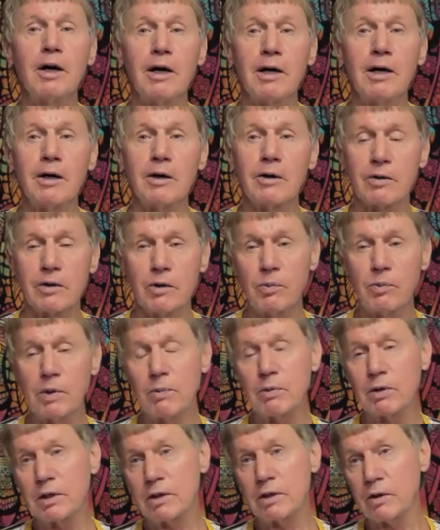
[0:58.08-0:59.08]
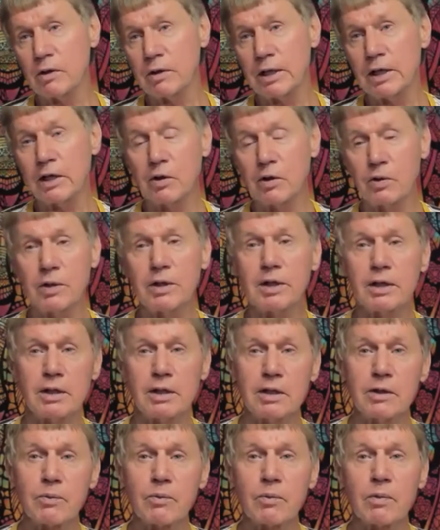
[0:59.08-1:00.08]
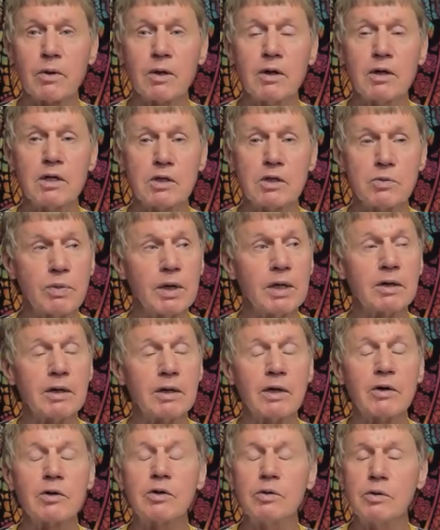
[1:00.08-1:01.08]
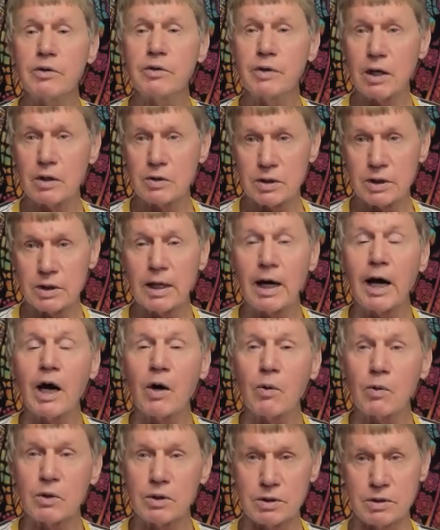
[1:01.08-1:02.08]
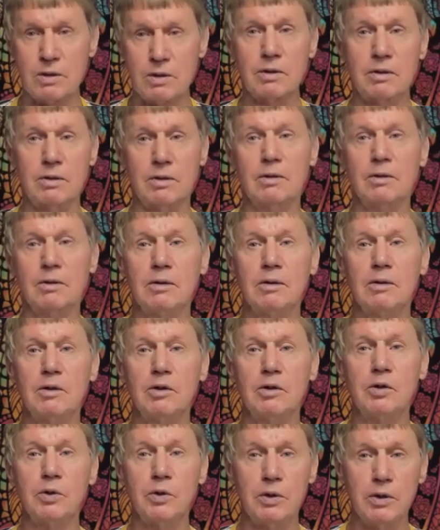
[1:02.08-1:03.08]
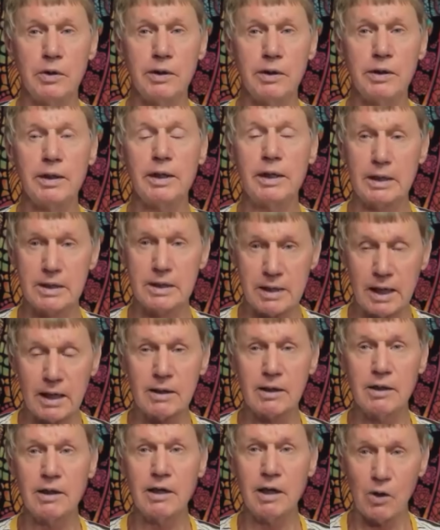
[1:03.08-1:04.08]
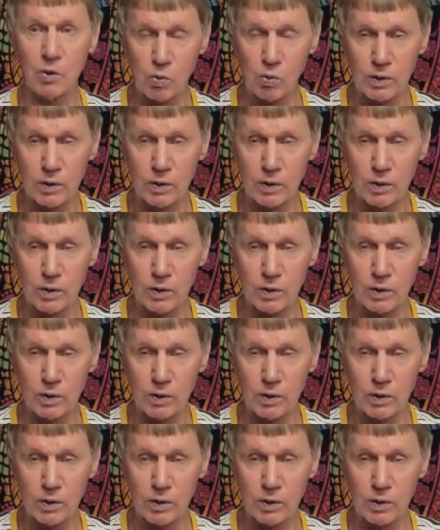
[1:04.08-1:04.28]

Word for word: Uh, the people that are really good at it spend around 2,000 hours to learn exactly how